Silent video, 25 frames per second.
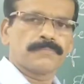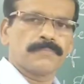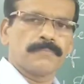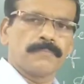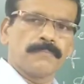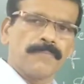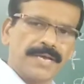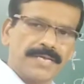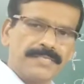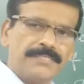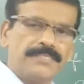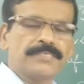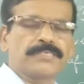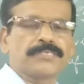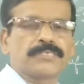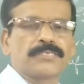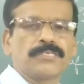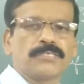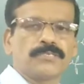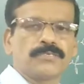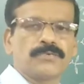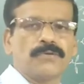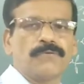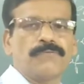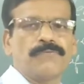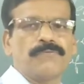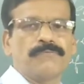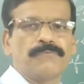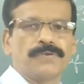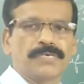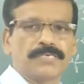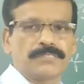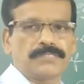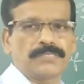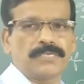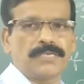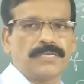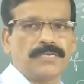By the Treaty of
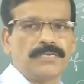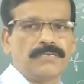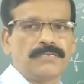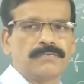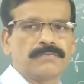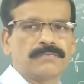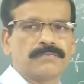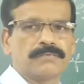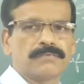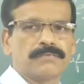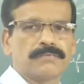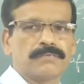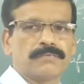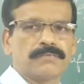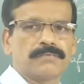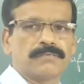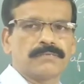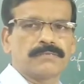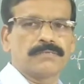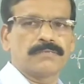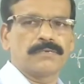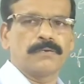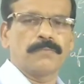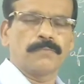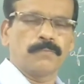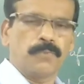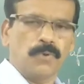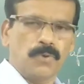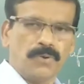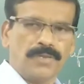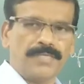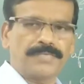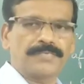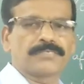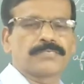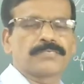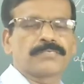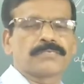Versailles,
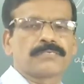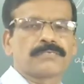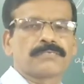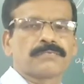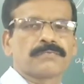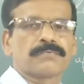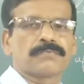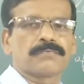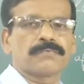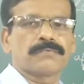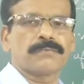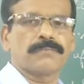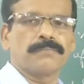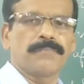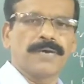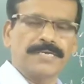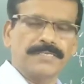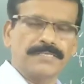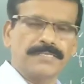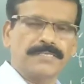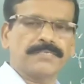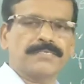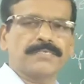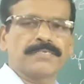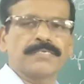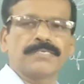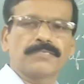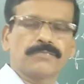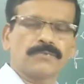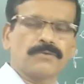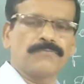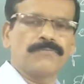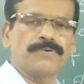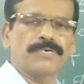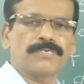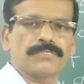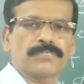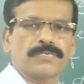Poland, by the Treaty
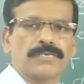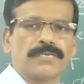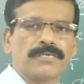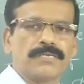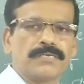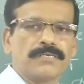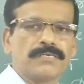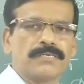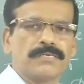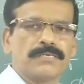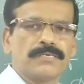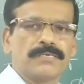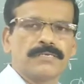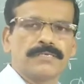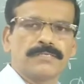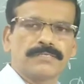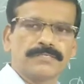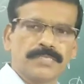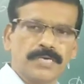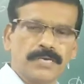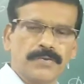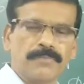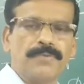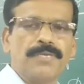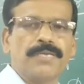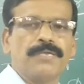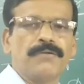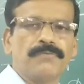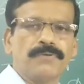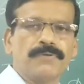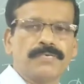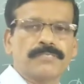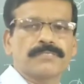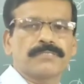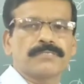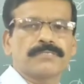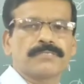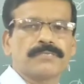of Versailles, Germany
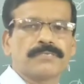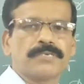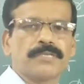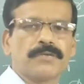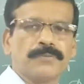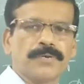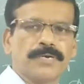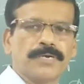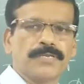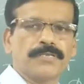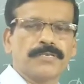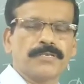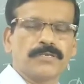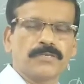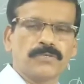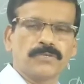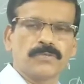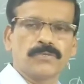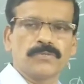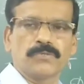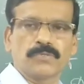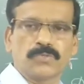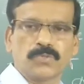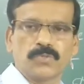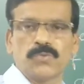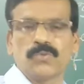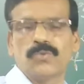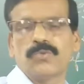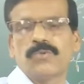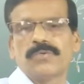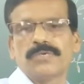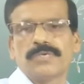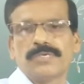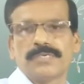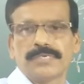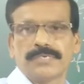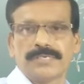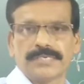was divided into two,
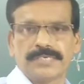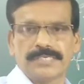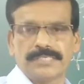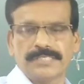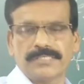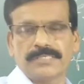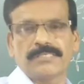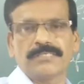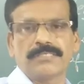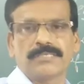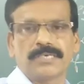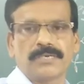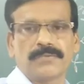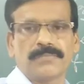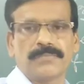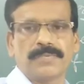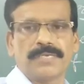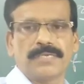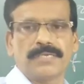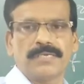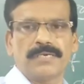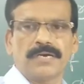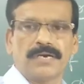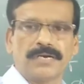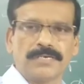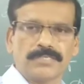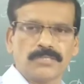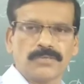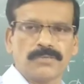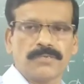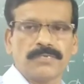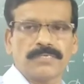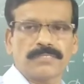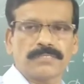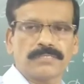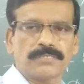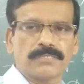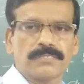East Germany as
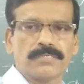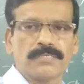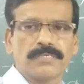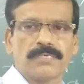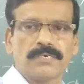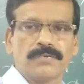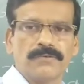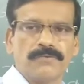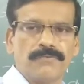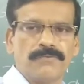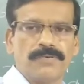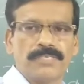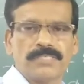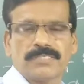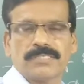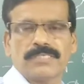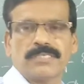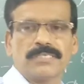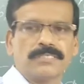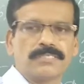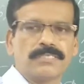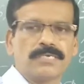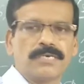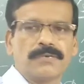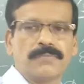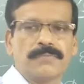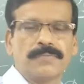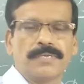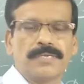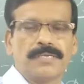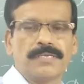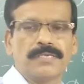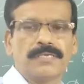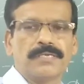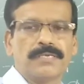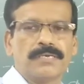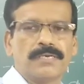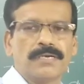well as West
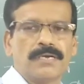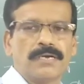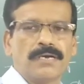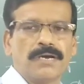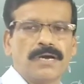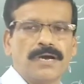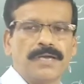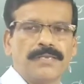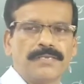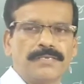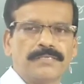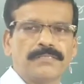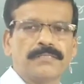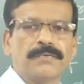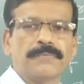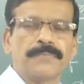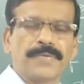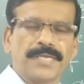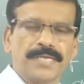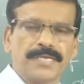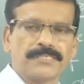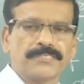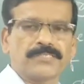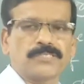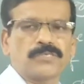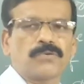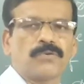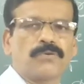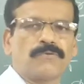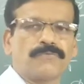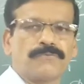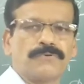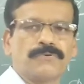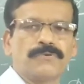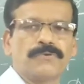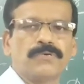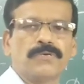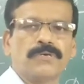Germany at the biggest of
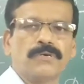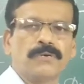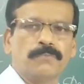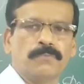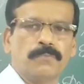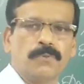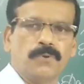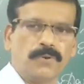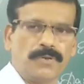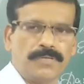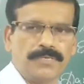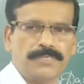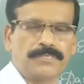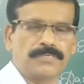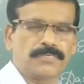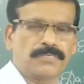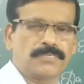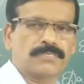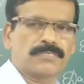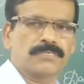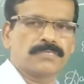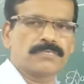Poland.